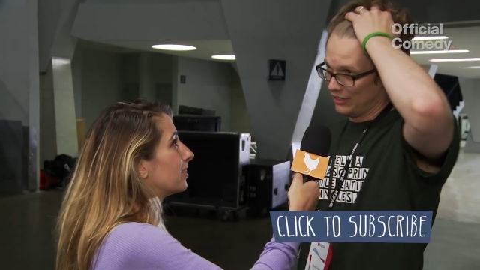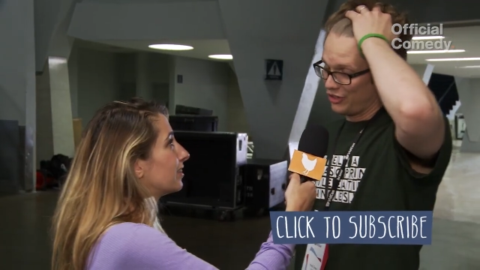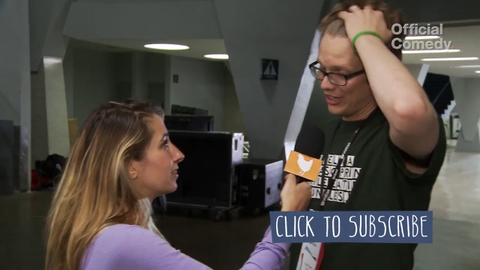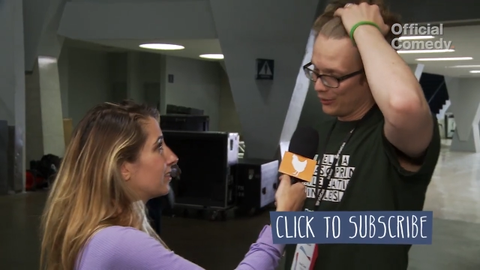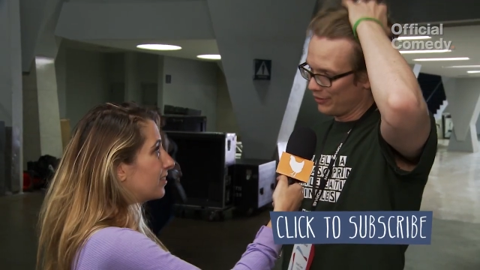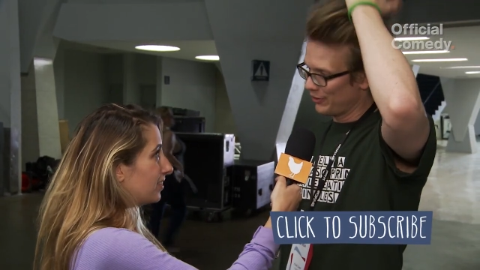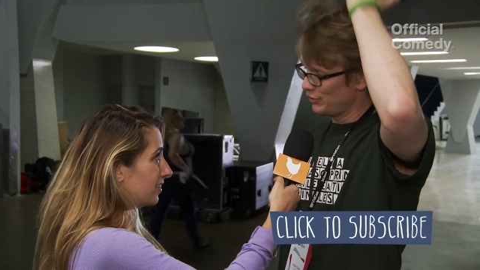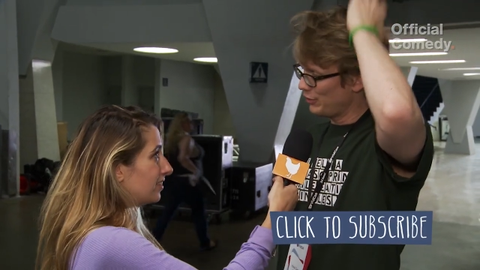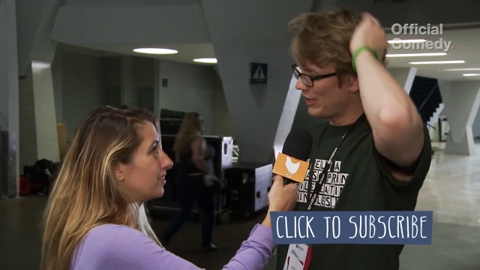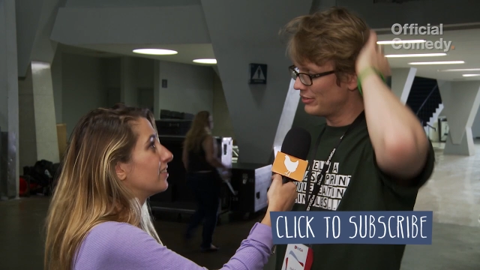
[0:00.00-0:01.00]
Speaker 1: it January
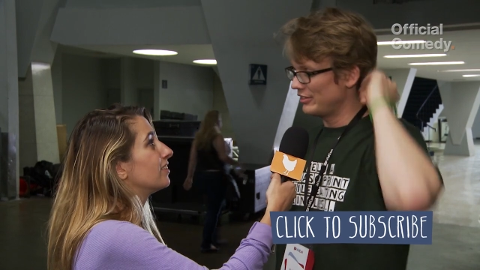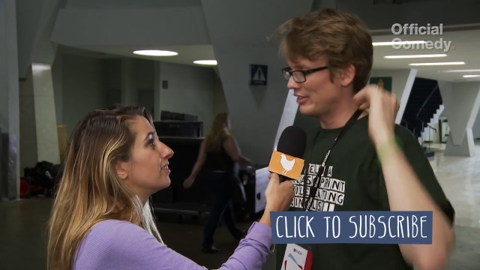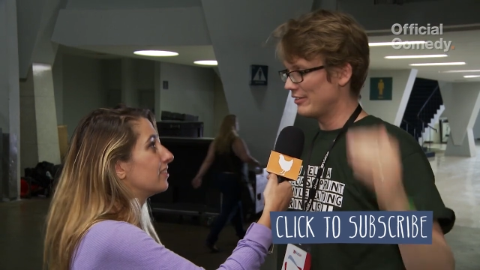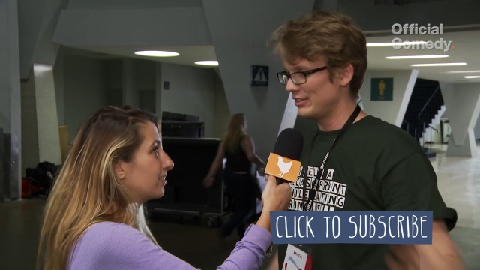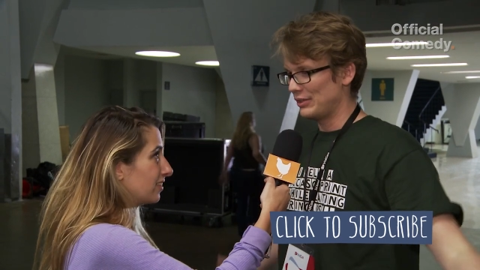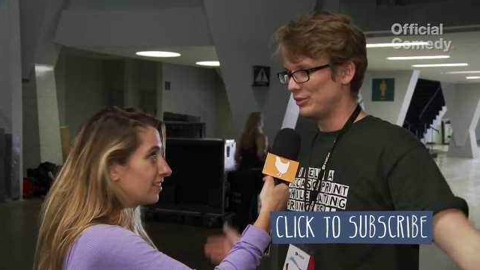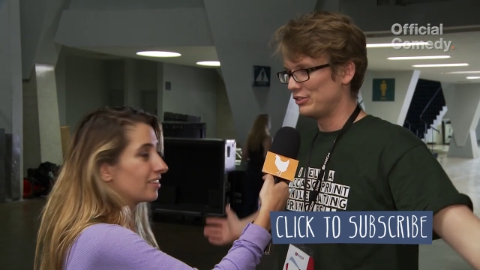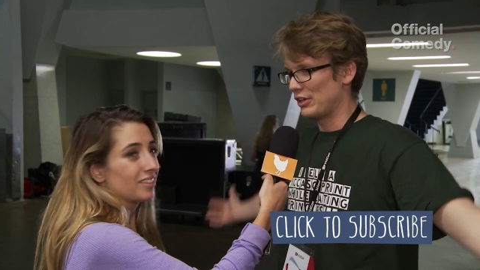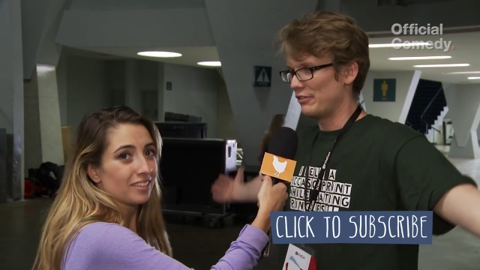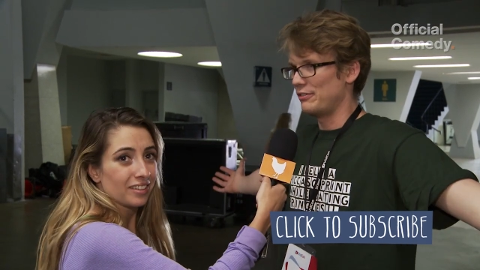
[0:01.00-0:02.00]
1st, 2007. It
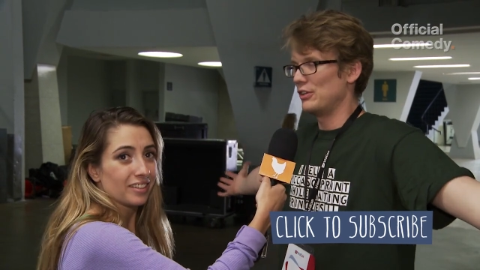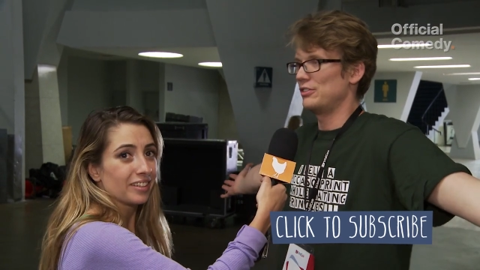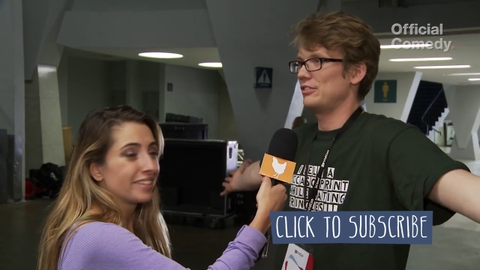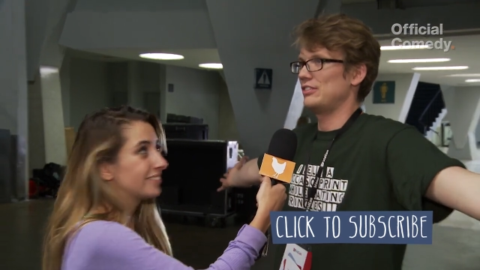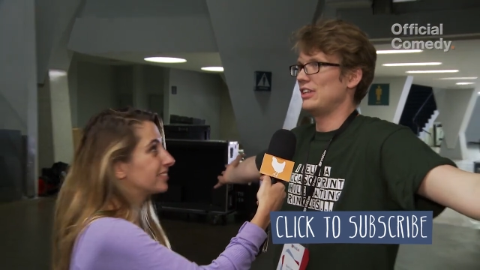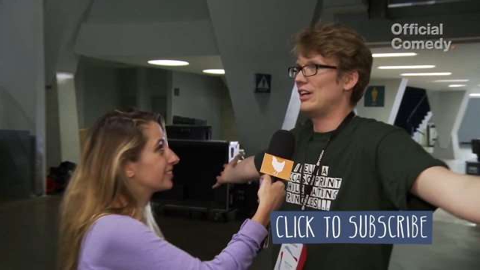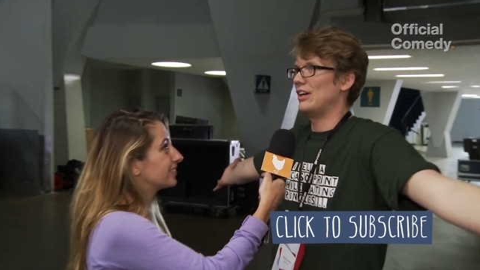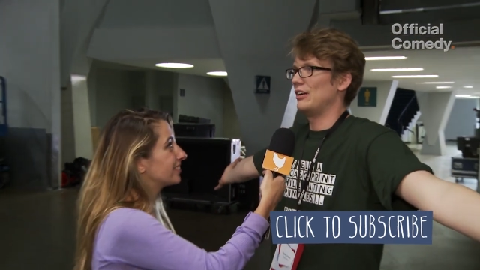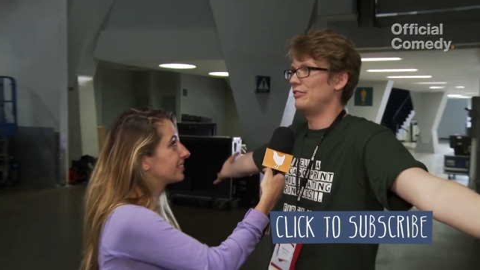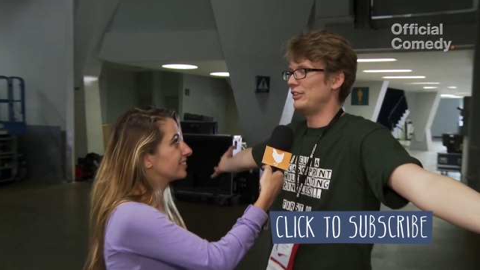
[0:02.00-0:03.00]
was our first
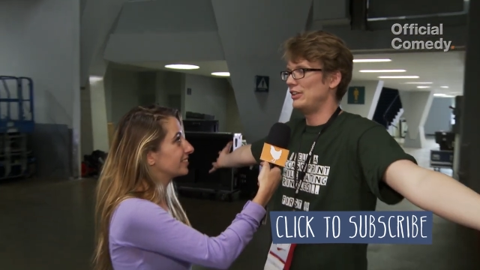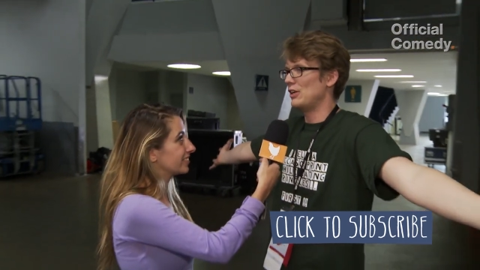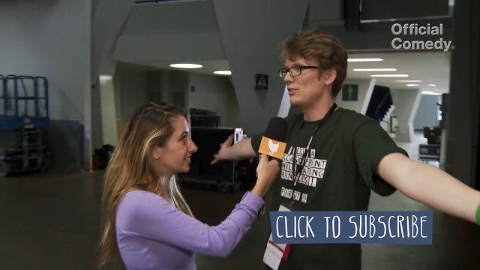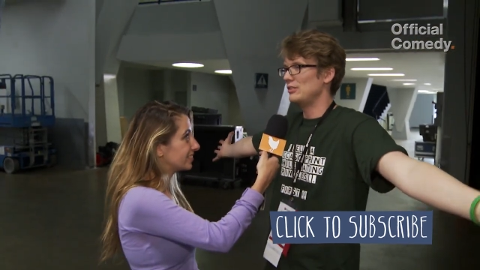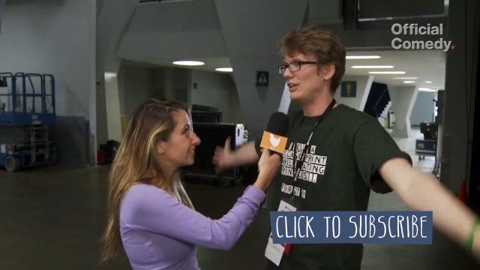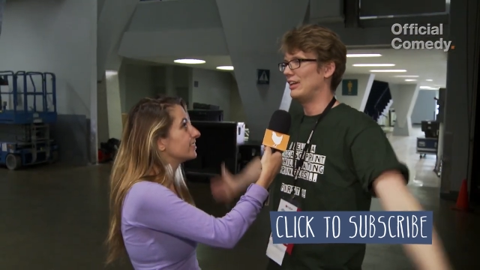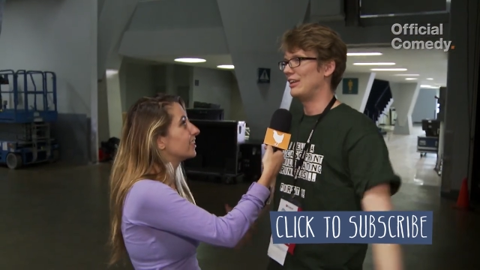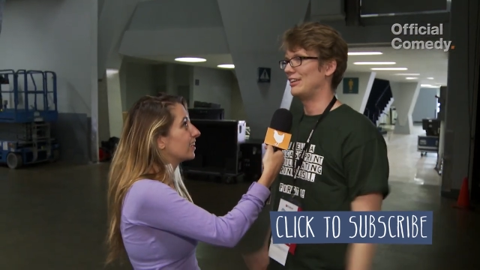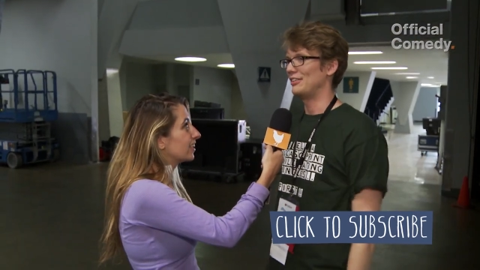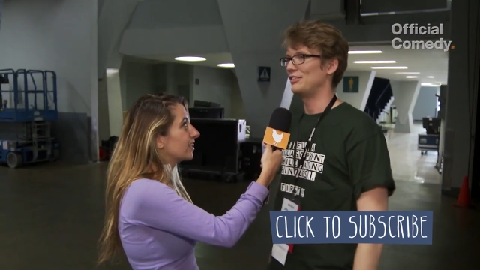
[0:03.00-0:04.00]
video,
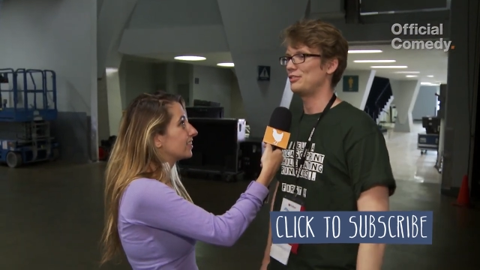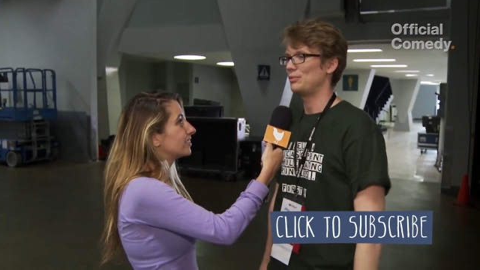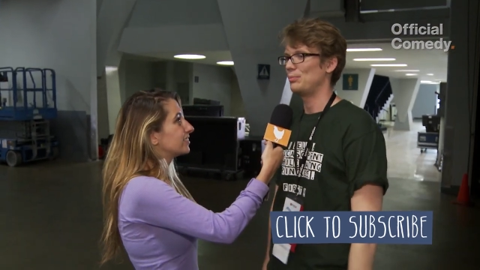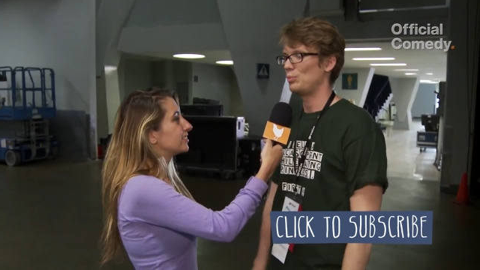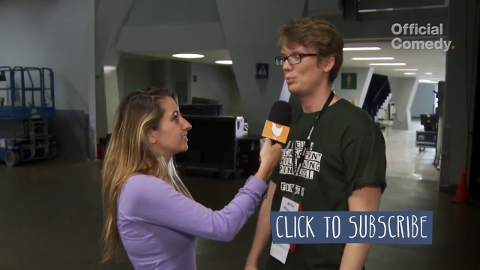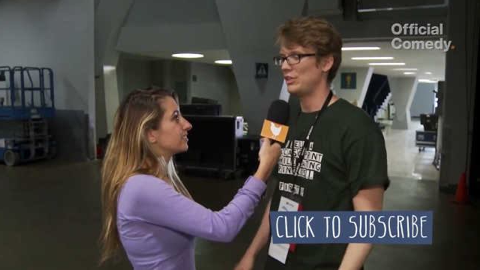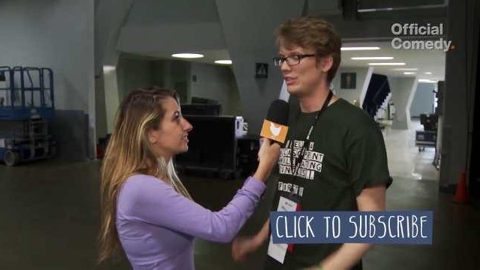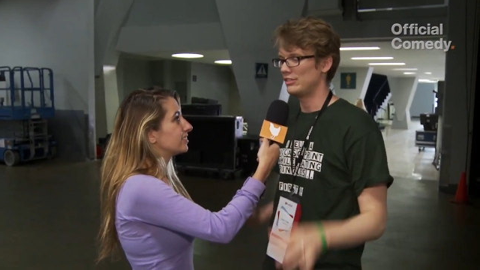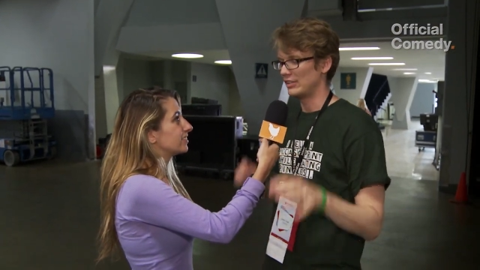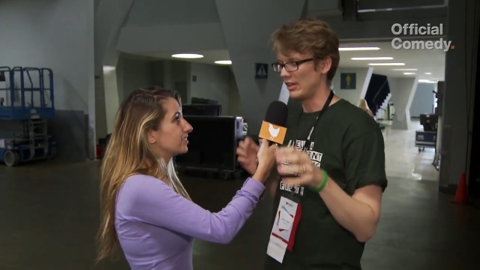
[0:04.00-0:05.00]
and we
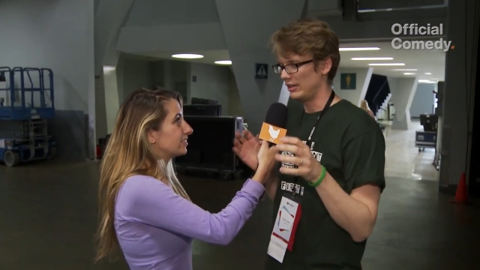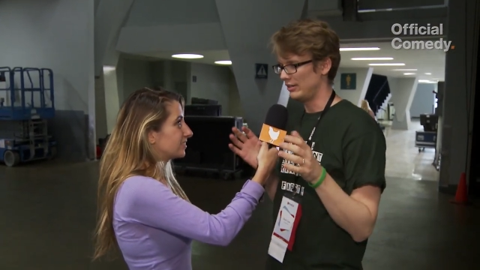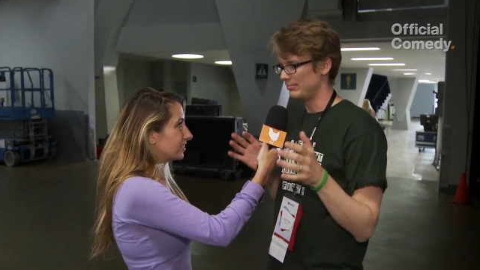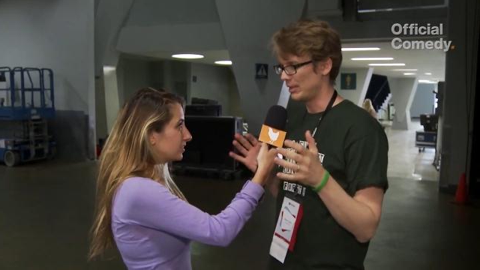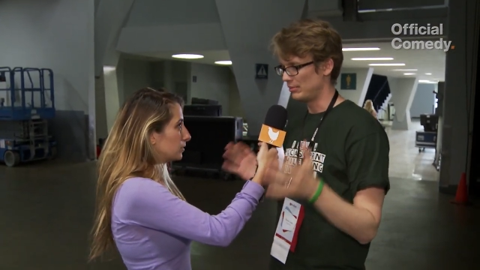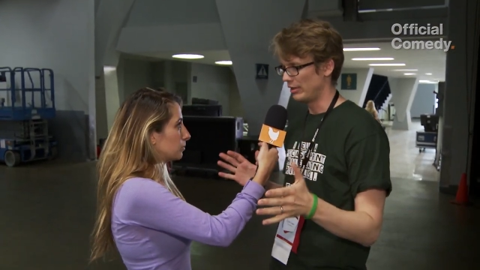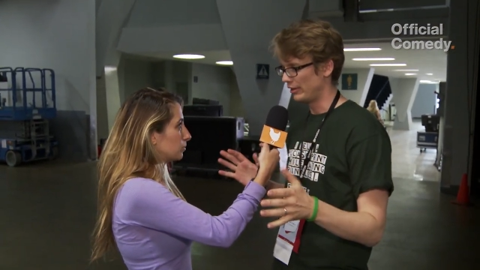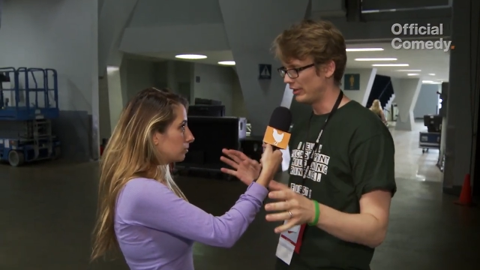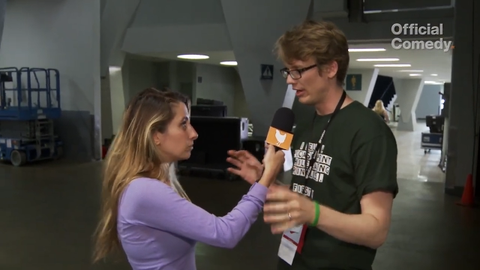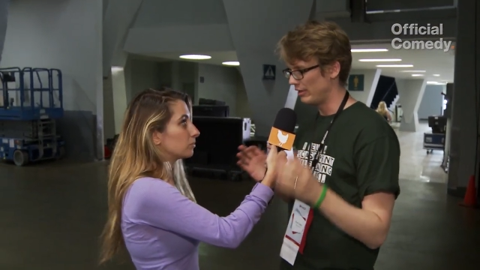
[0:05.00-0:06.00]
decided, my brother
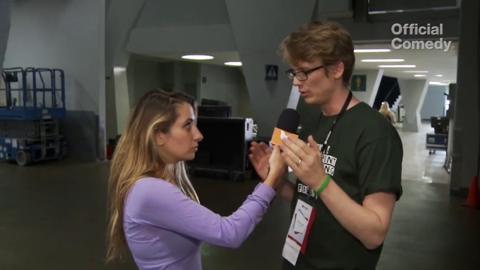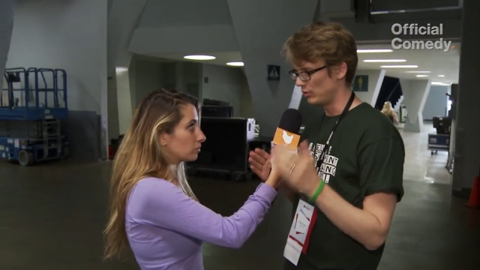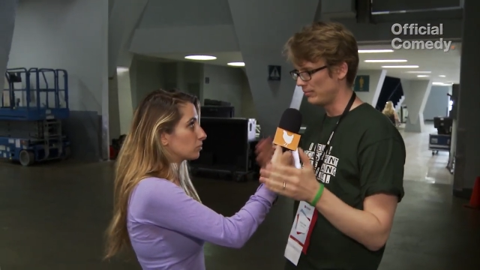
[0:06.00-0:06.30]
and I, that we